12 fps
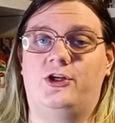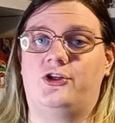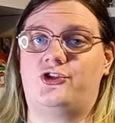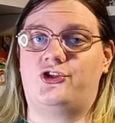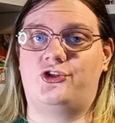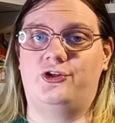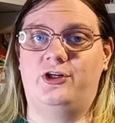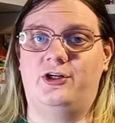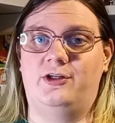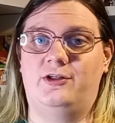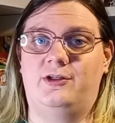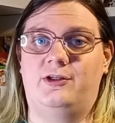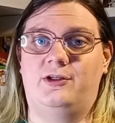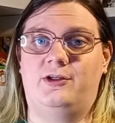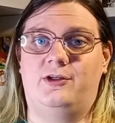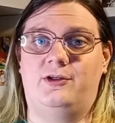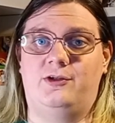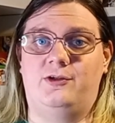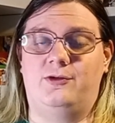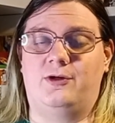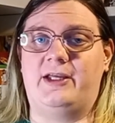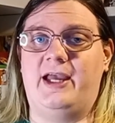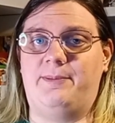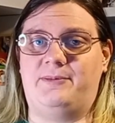Sure, you're
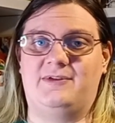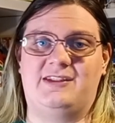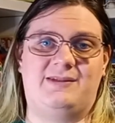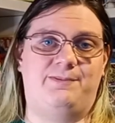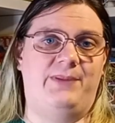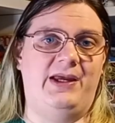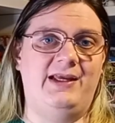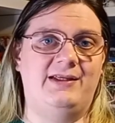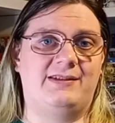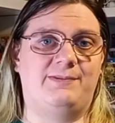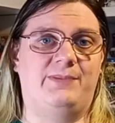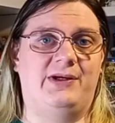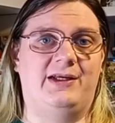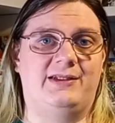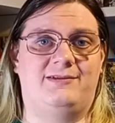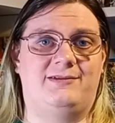kept in space, but